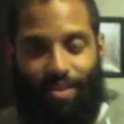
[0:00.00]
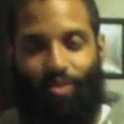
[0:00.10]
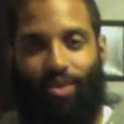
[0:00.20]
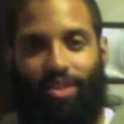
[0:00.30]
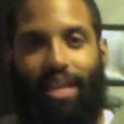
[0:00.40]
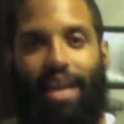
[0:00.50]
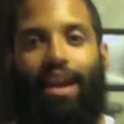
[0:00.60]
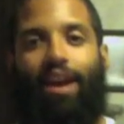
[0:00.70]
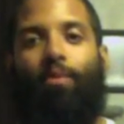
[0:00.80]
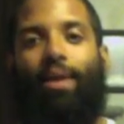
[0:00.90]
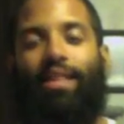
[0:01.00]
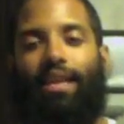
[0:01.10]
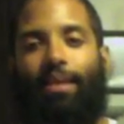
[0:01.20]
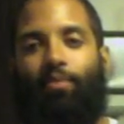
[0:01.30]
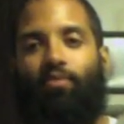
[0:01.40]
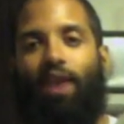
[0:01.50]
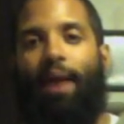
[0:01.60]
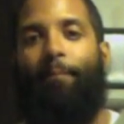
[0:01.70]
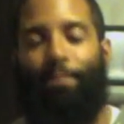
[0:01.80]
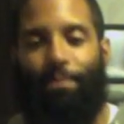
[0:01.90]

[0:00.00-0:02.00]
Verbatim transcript: Once again, I go by the name of Rob.